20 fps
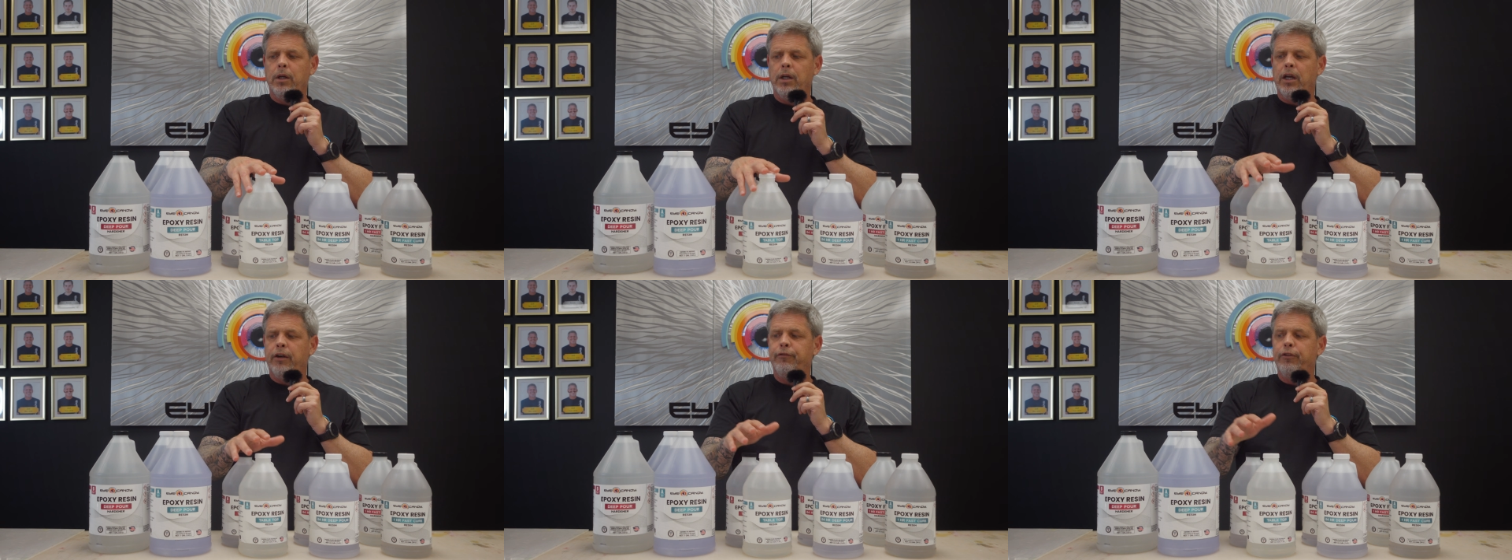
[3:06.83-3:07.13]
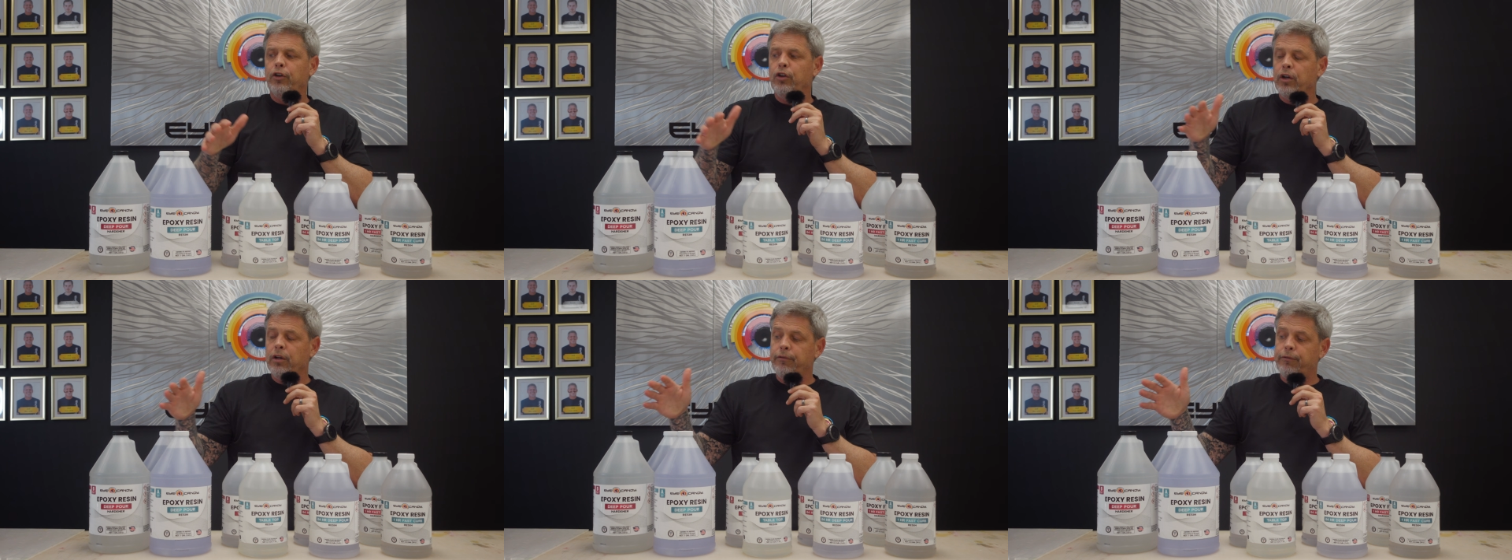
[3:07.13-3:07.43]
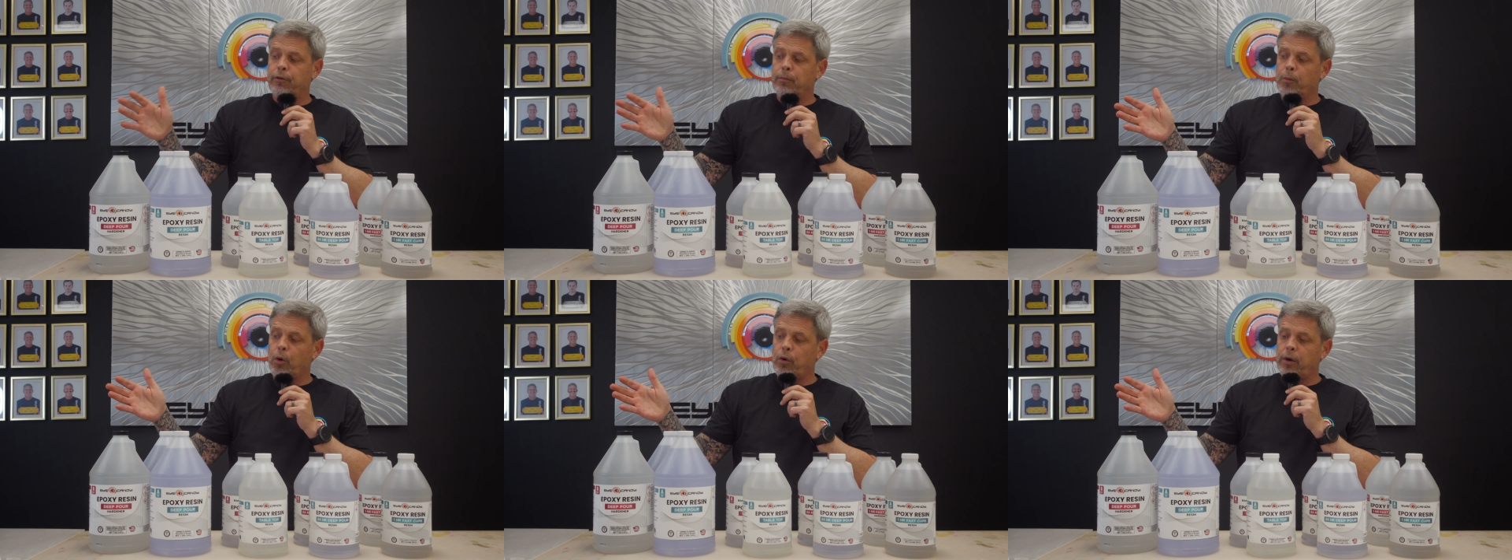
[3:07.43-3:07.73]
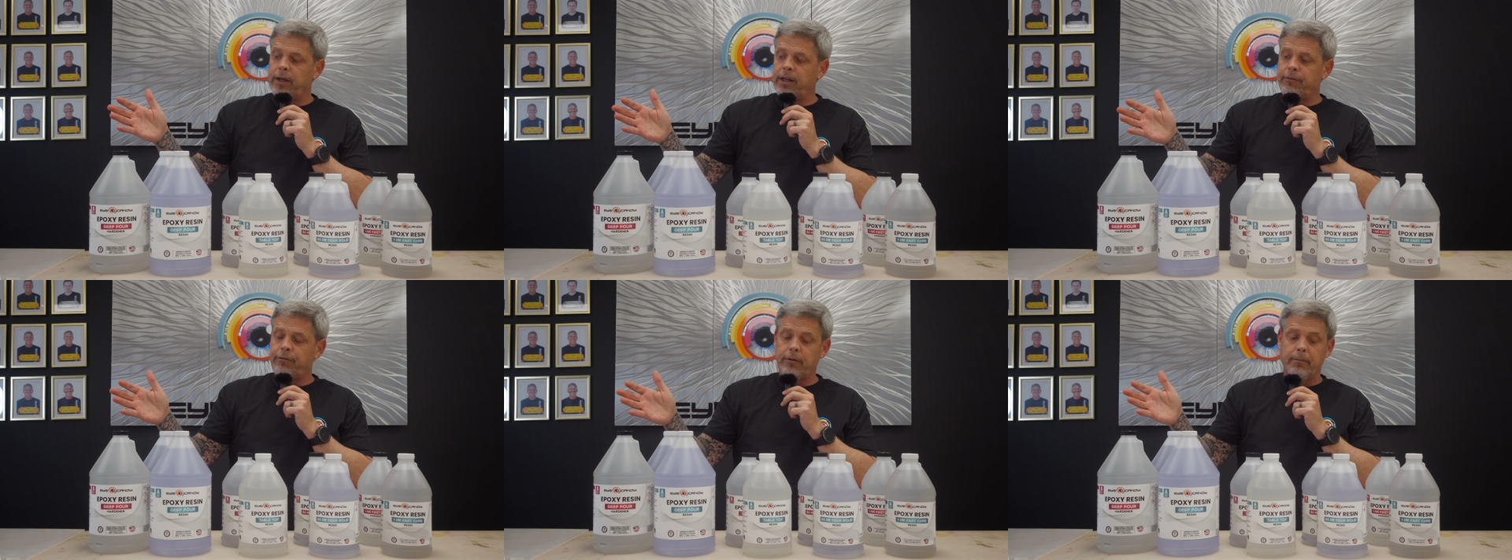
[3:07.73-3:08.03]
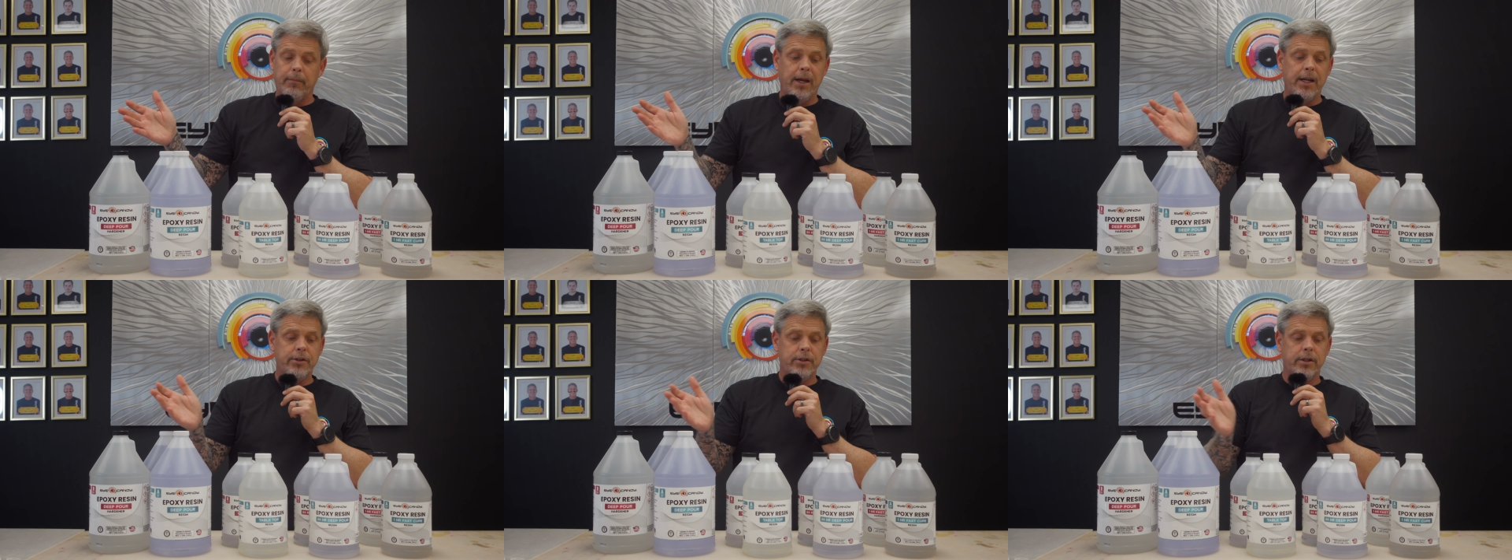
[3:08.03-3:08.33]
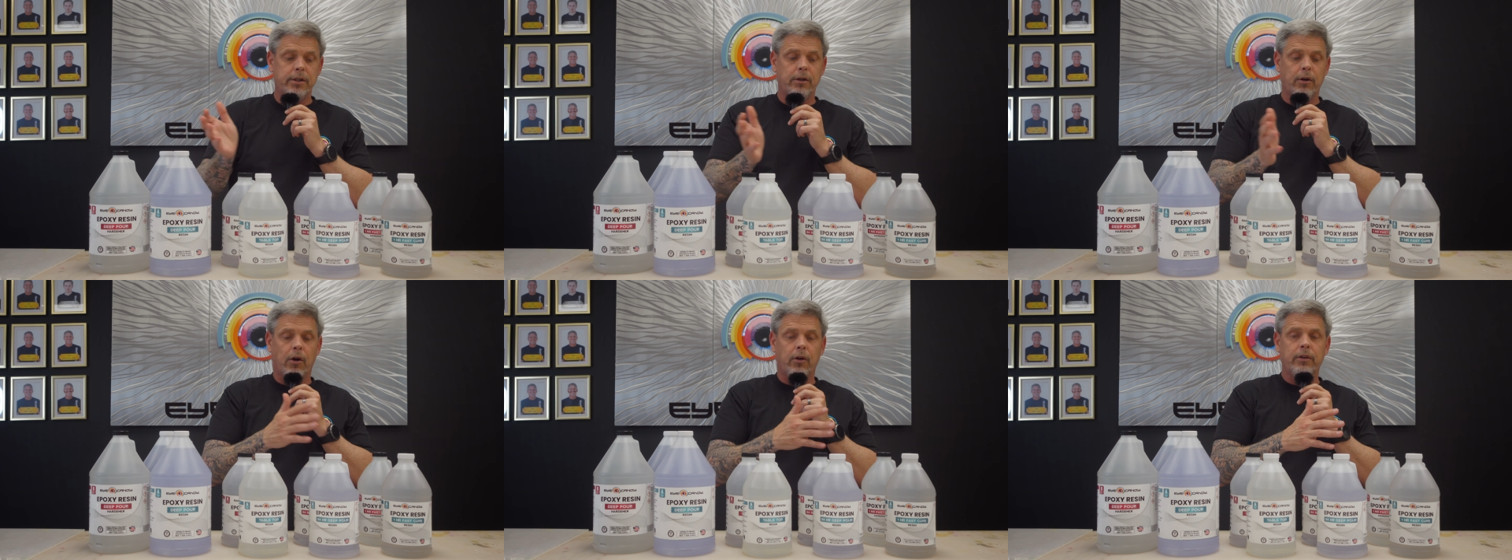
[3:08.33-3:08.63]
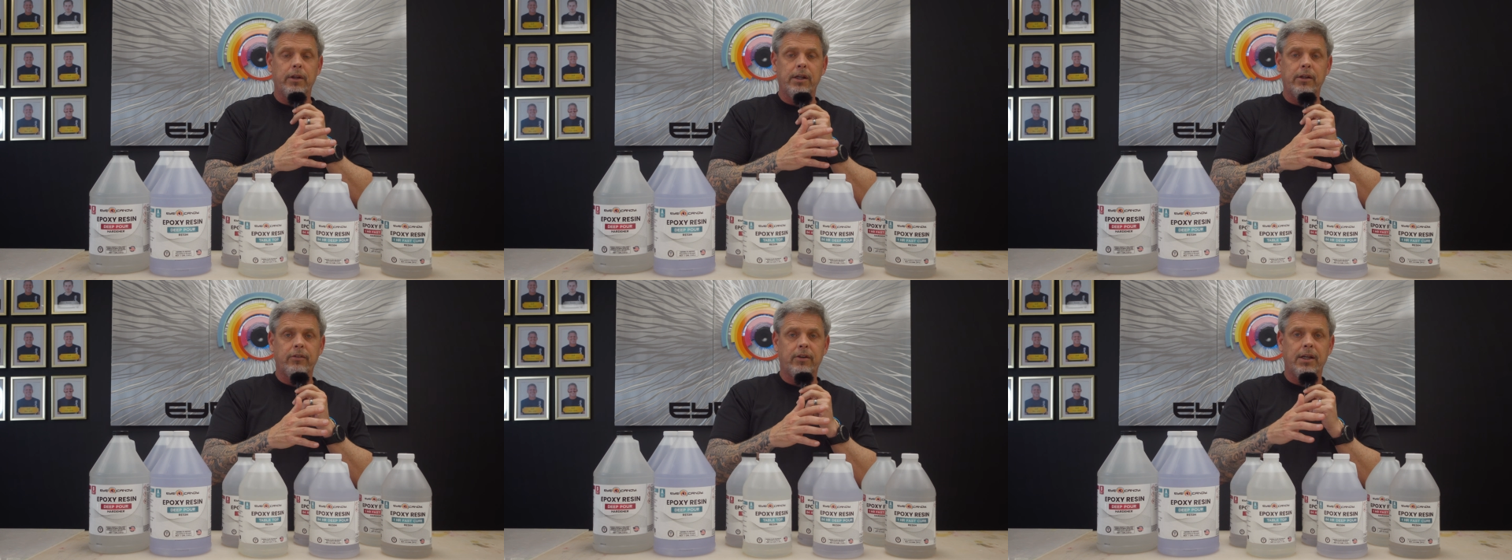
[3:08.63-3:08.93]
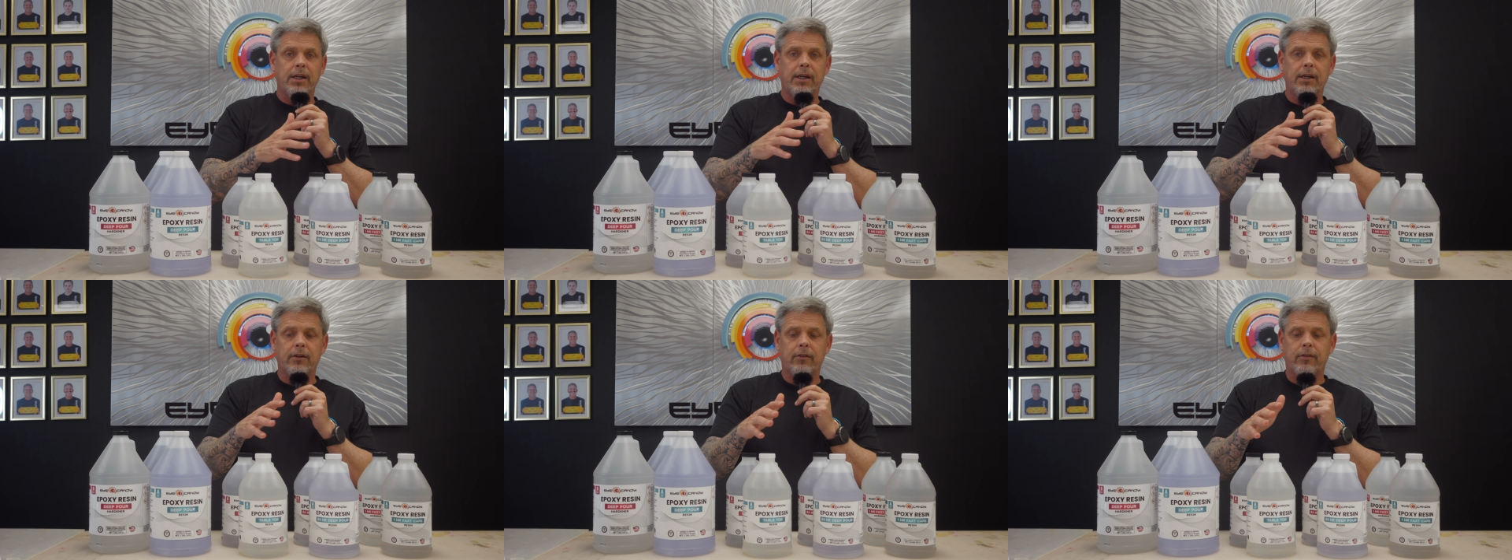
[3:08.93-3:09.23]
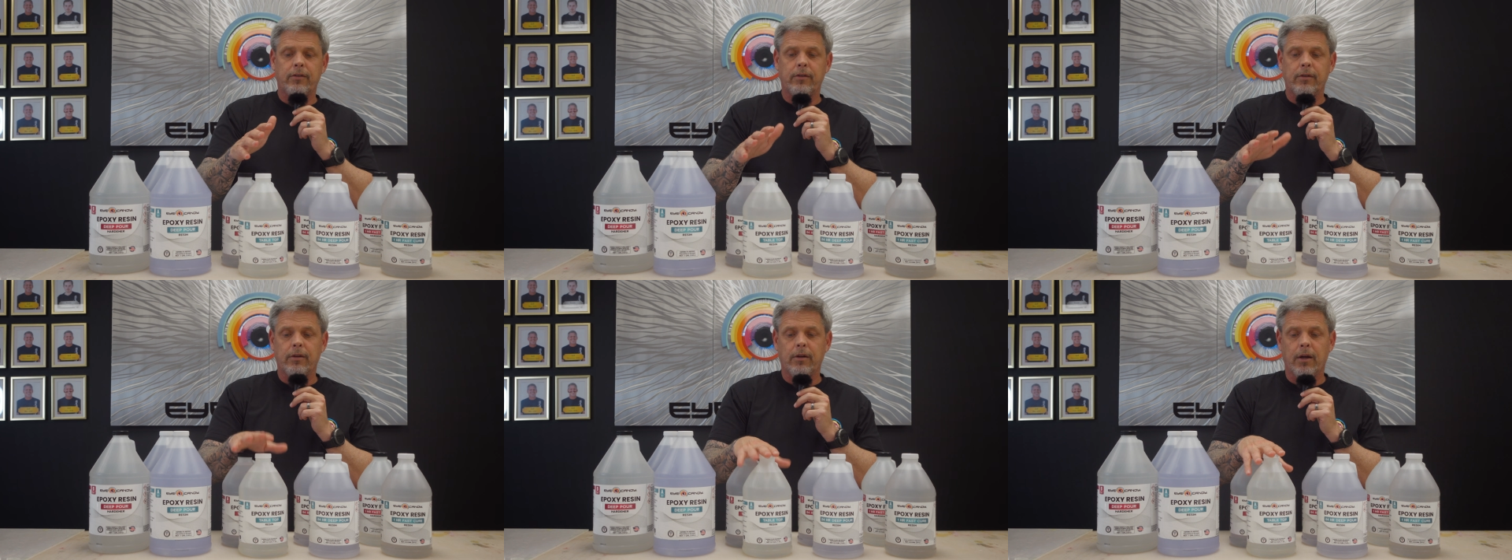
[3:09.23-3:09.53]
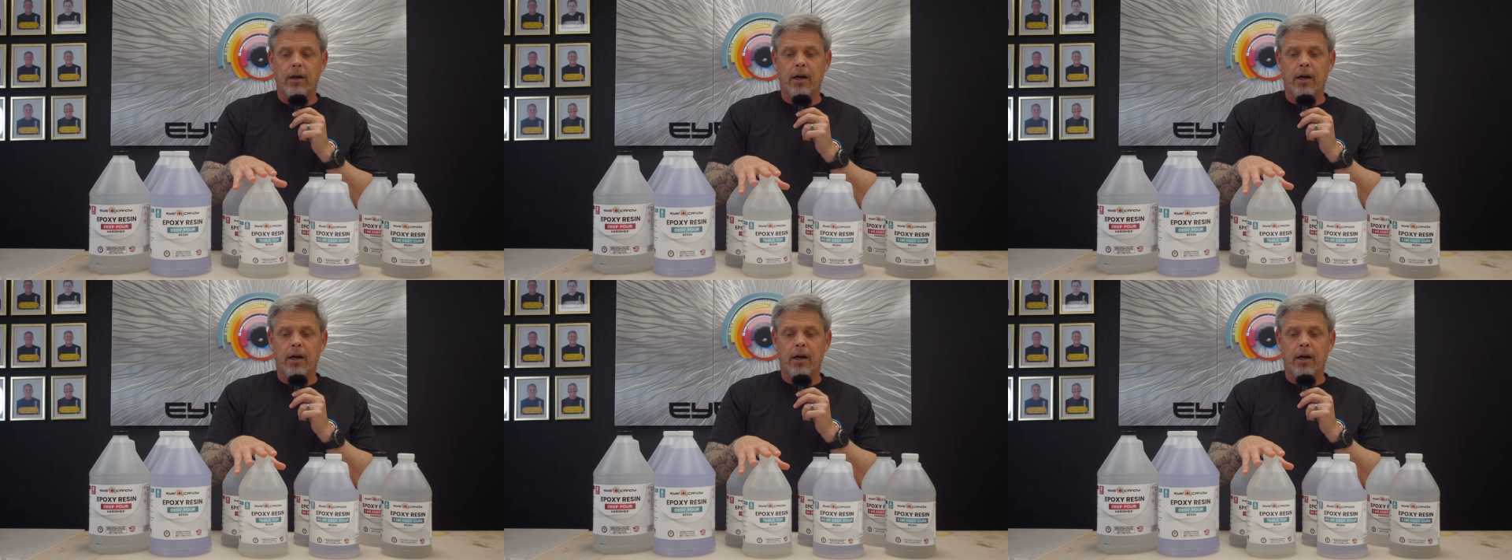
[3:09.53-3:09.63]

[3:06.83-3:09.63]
If you're looking for more information on these kits,